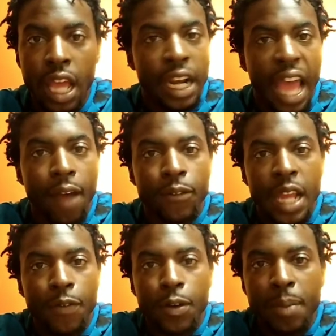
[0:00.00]
And I've
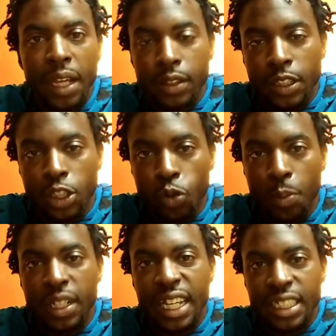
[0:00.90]
never met this
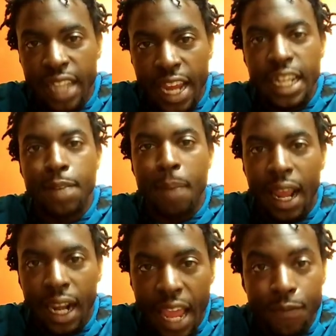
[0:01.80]
woman a day in
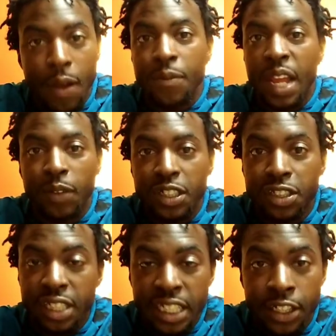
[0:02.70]
my life. I've never
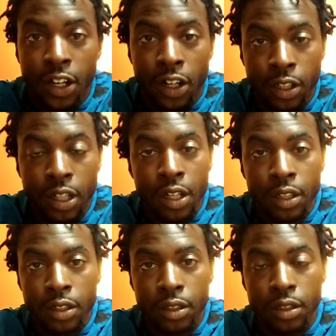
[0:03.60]
seen her.
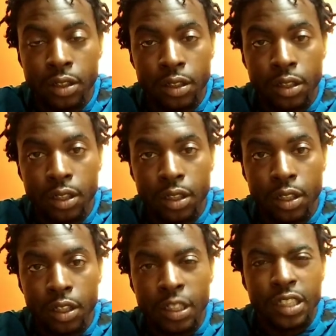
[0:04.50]

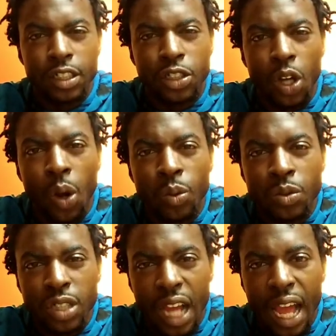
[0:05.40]
This is your
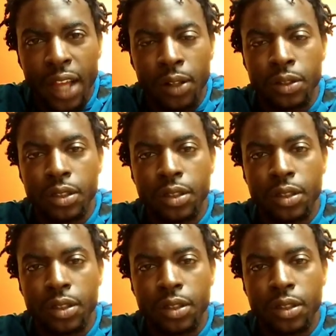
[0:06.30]
own child.